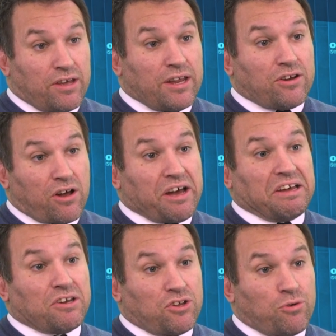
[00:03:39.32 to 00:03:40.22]

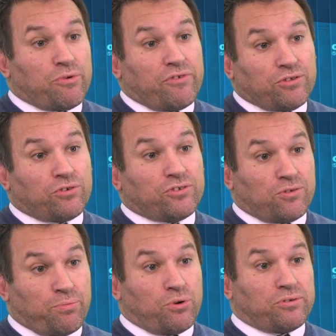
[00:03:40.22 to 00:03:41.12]
in-kind human resource
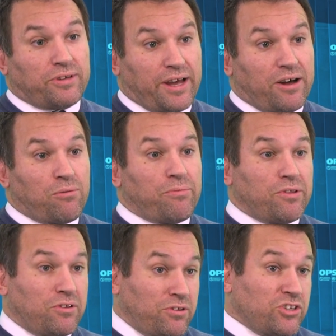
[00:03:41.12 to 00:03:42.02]
support to help
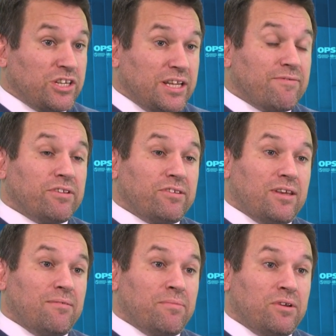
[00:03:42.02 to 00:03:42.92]
the Geneva
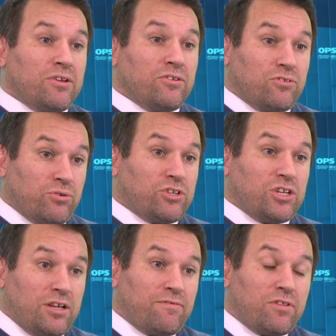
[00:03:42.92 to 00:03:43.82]
team to
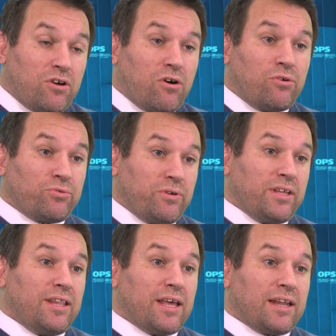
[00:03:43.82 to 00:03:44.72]
achieve the goals
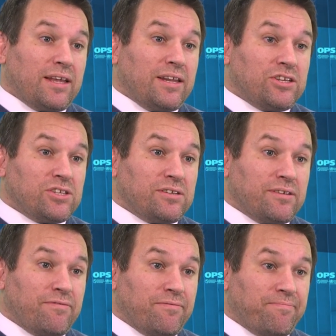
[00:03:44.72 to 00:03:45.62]
within that
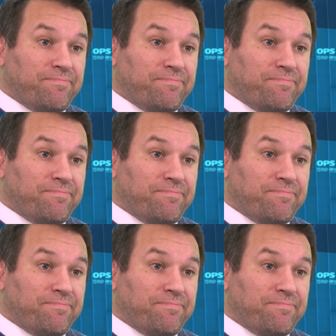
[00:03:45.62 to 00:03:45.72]
initiative.